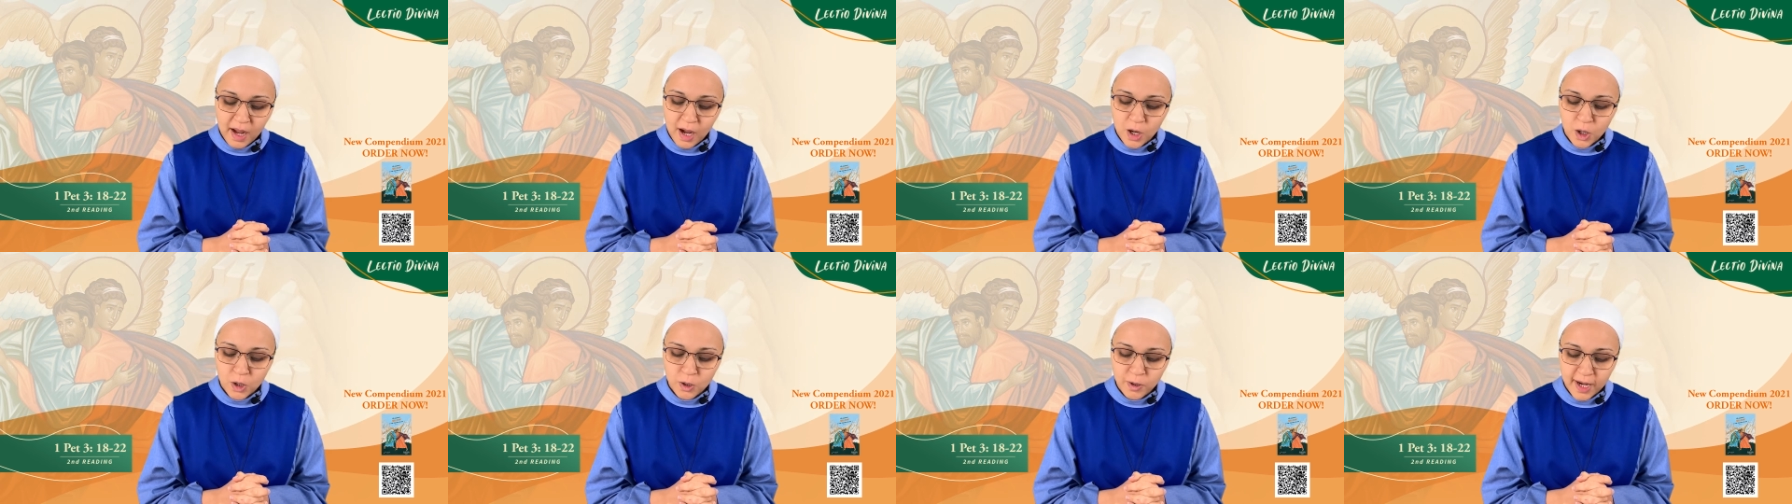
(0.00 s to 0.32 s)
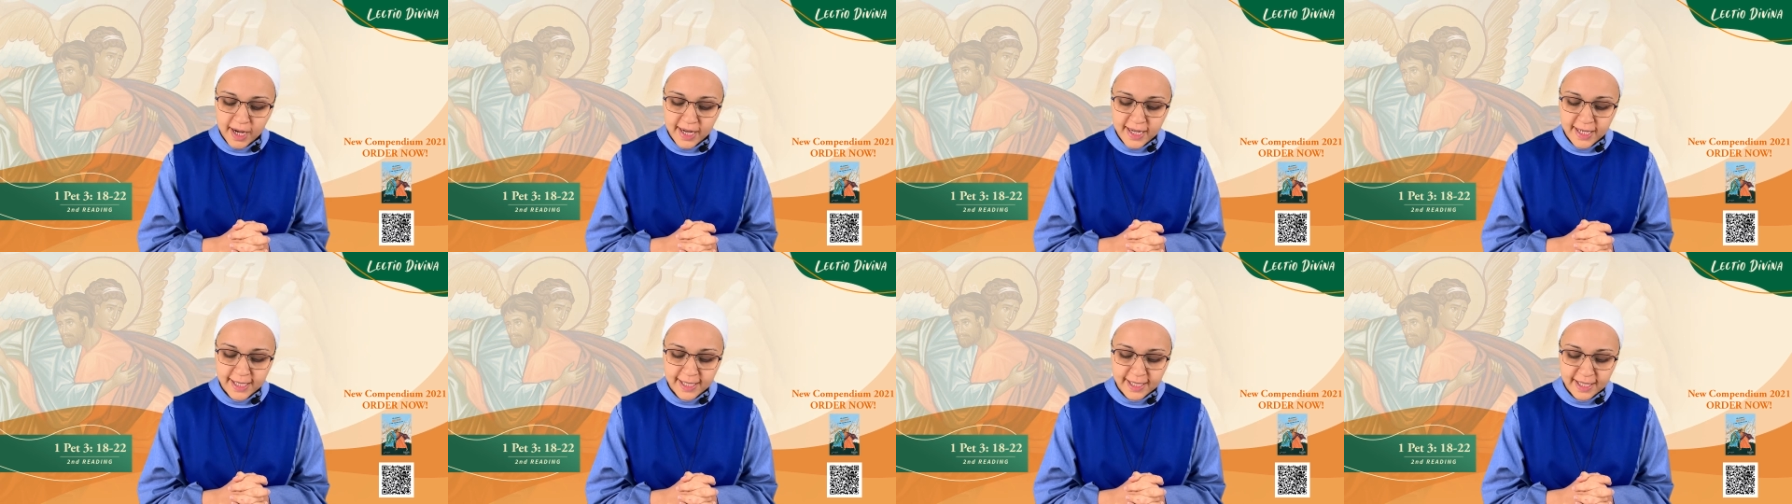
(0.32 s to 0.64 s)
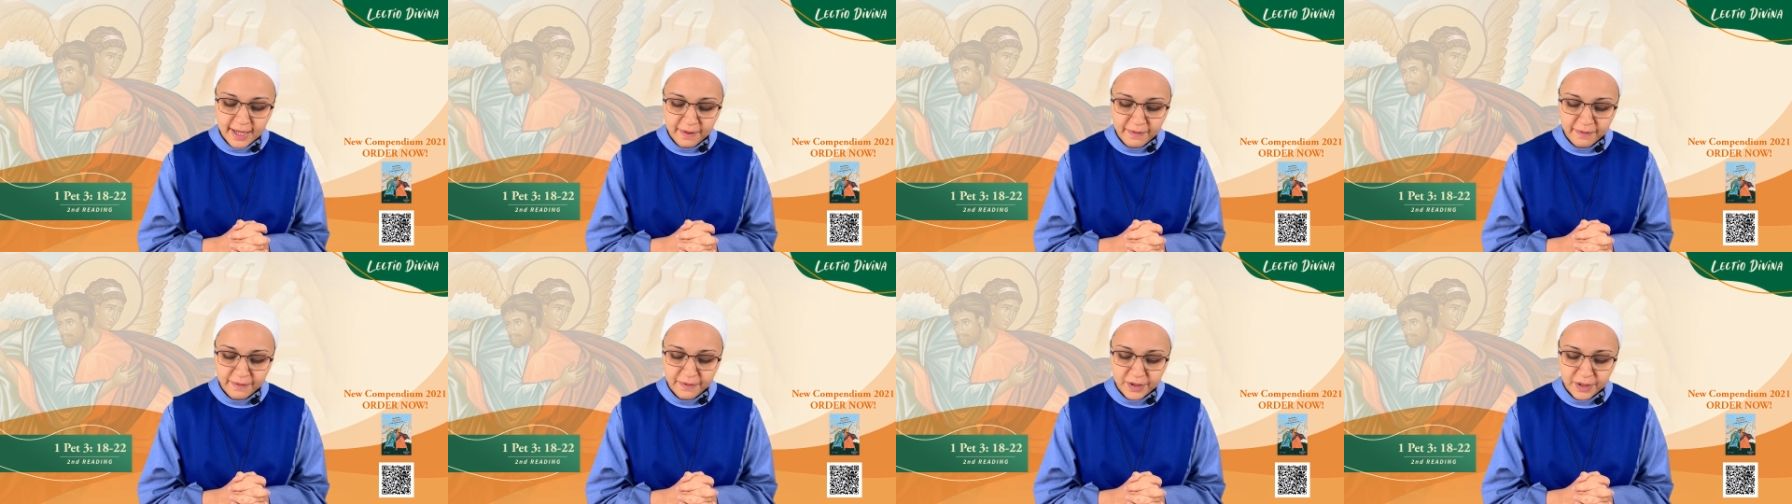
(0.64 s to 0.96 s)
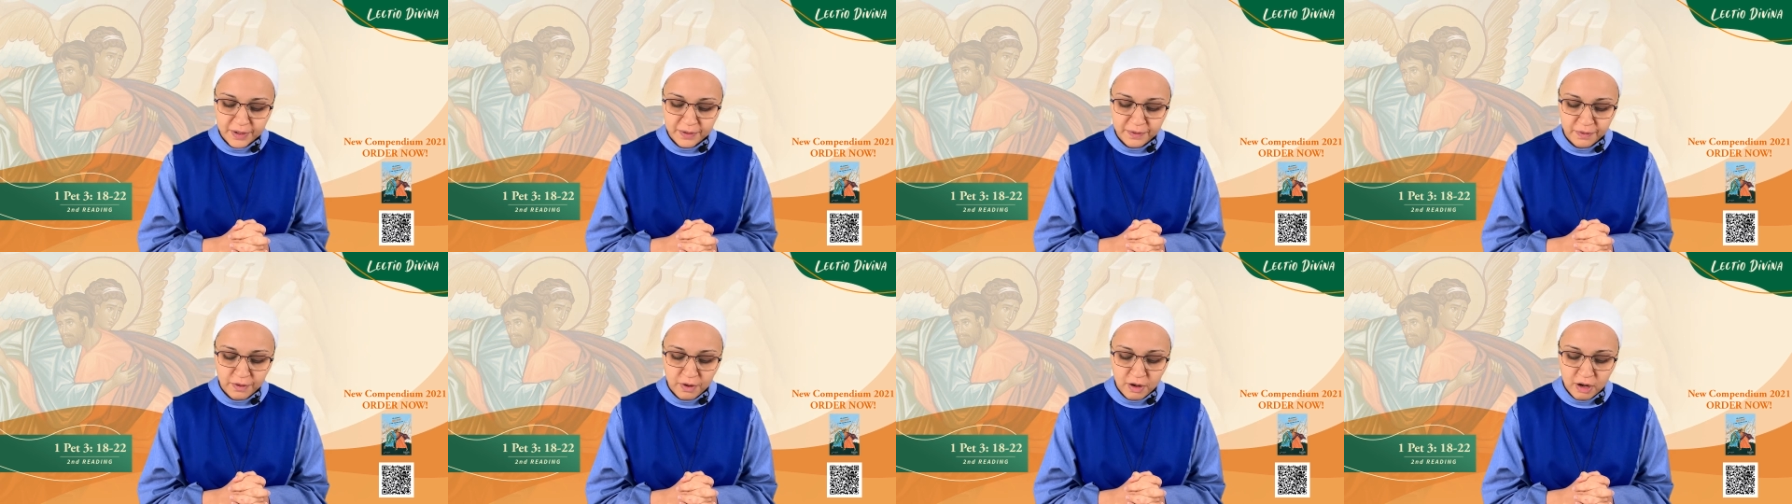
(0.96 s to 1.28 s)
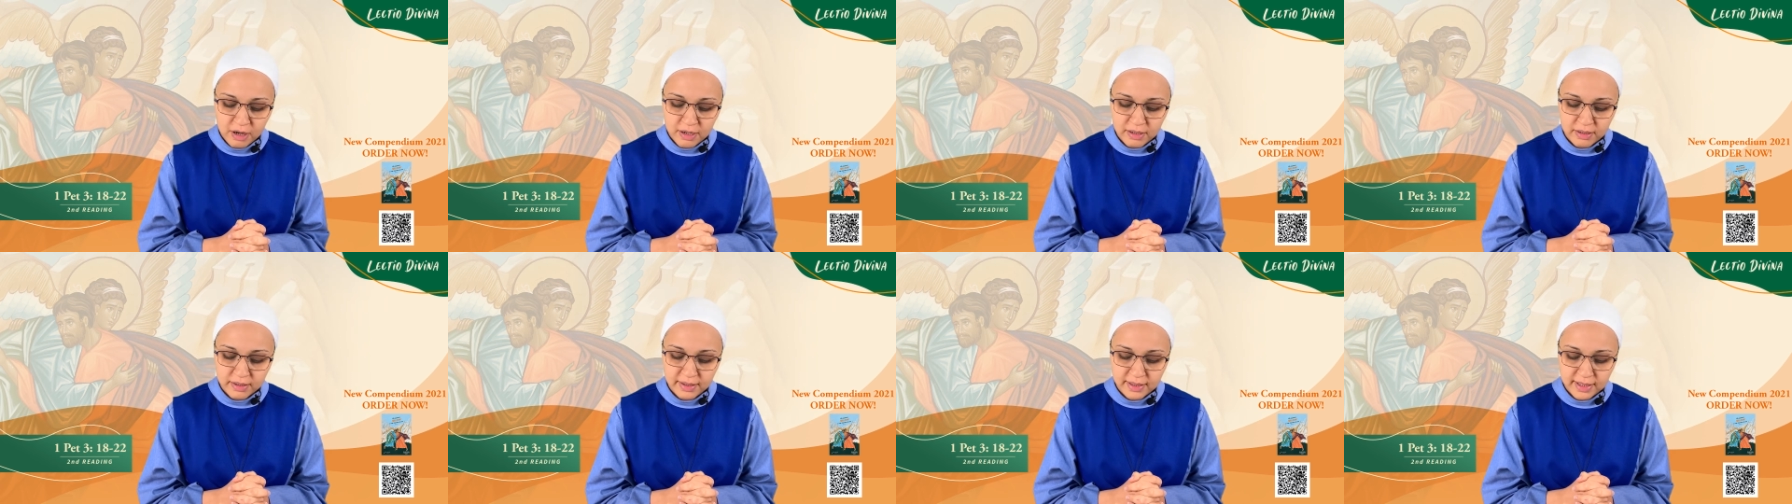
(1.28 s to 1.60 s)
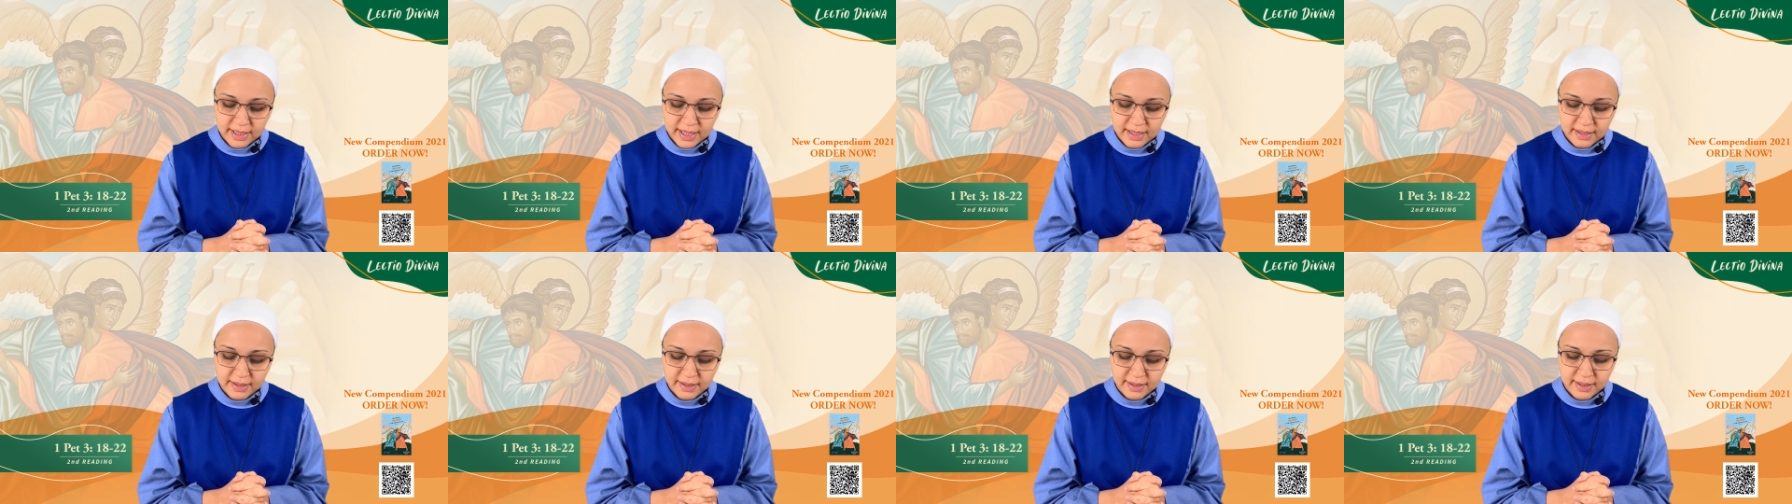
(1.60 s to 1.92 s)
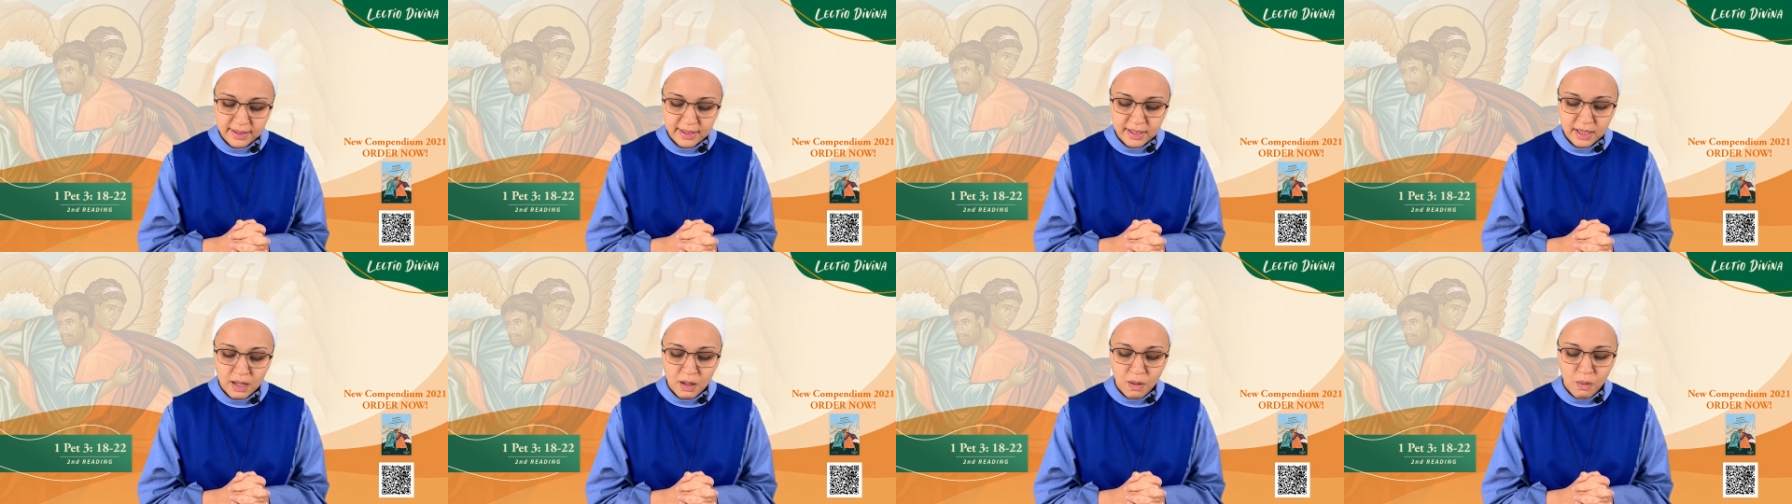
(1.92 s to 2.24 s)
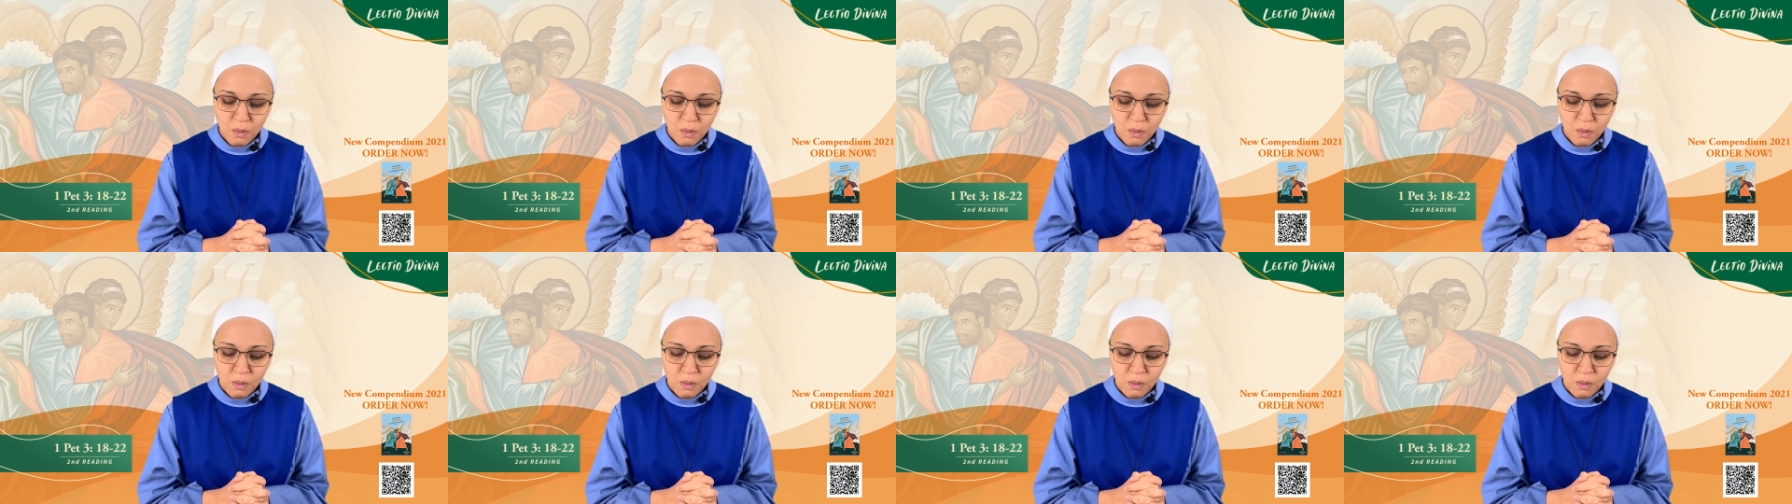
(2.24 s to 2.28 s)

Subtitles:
Christ suffered for our sins